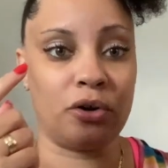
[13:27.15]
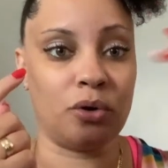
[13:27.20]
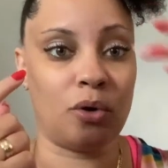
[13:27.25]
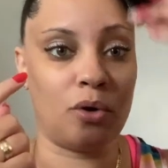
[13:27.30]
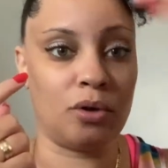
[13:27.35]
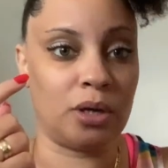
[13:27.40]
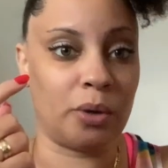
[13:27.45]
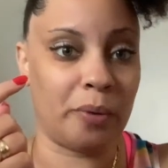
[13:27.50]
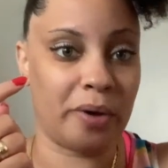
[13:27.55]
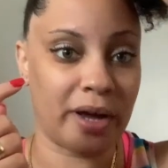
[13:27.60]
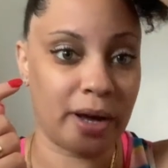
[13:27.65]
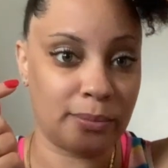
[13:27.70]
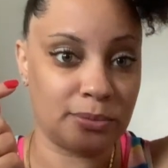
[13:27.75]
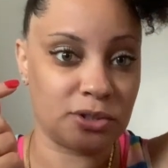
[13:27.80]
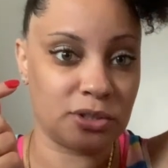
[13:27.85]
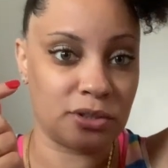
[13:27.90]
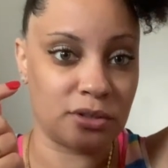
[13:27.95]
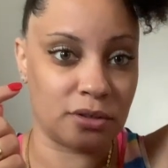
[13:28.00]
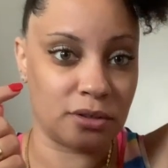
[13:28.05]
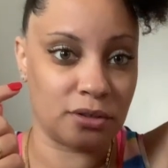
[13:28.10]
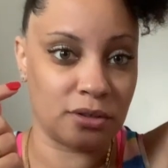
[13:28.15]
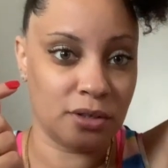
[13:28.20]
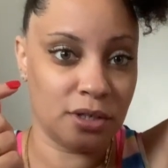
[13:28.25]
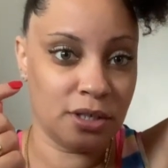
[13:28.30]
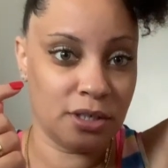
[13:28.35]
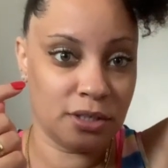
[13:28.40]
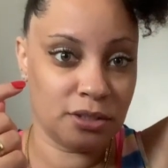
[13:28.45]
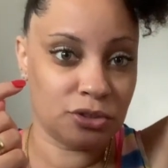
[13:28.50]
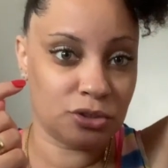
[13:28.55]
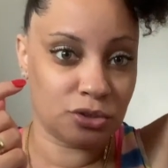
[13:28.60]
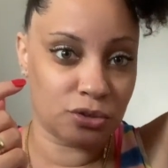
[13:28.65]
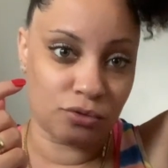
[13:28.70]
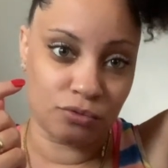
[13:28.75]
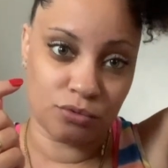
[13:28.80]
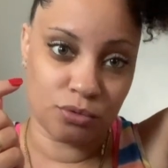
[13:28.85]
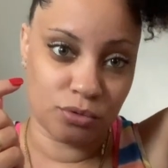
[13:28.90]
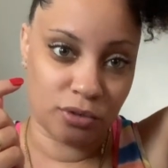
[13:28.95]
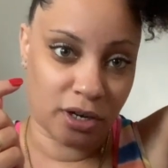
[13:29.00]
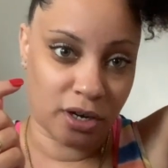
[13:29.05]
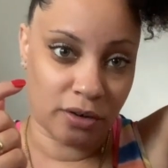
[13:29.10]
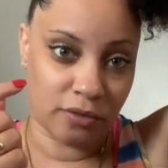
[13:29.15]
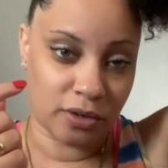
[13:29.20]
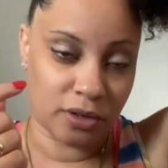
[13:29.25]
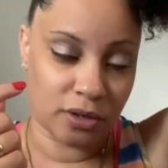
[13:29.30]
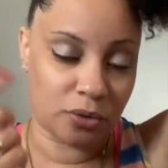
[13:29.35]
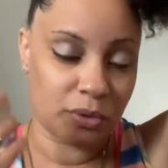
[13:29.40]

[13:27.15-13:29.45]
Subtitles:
all the way up to the root area.